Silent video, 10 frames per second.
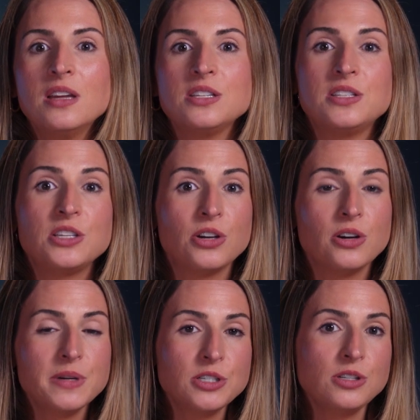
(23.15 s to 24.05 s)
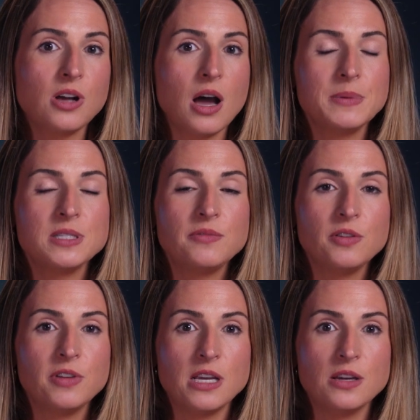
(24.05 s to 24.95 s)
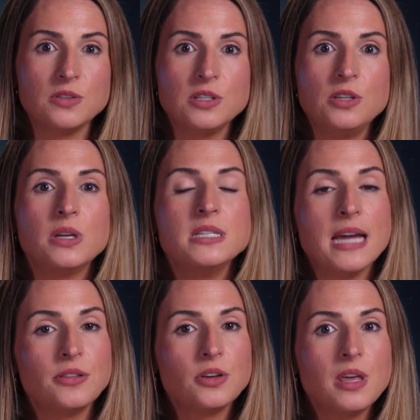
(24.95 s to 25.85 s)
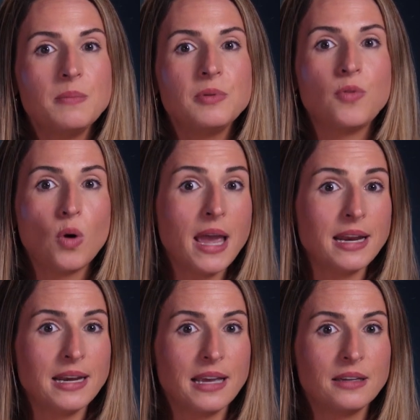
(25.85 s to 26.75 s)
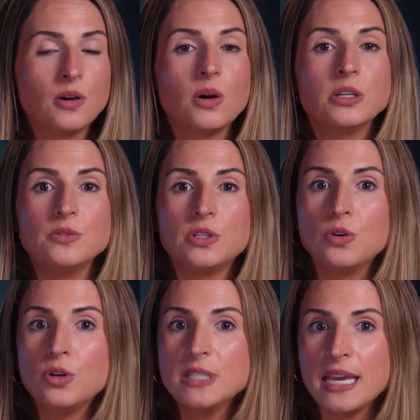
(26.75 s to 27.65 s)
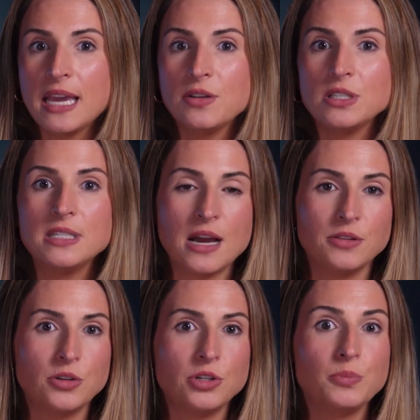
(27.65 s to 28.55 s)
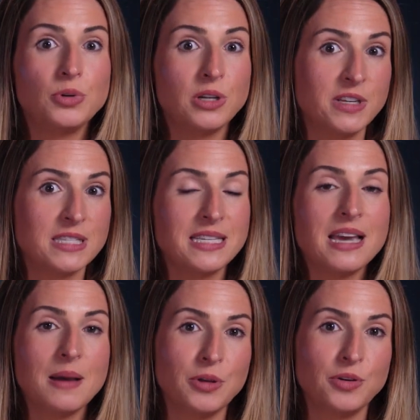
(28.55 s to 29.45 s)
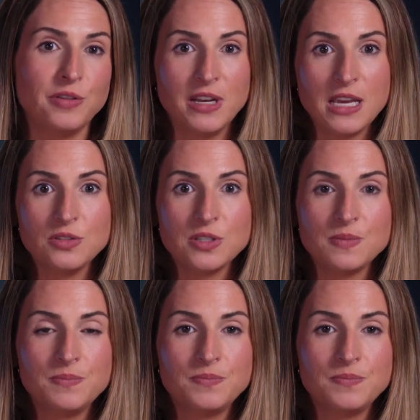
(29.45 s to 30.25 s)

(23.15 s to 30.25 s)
To secure original copies of your videos, you can download them before editing or use Google Takeout to download your previously uploaded videos.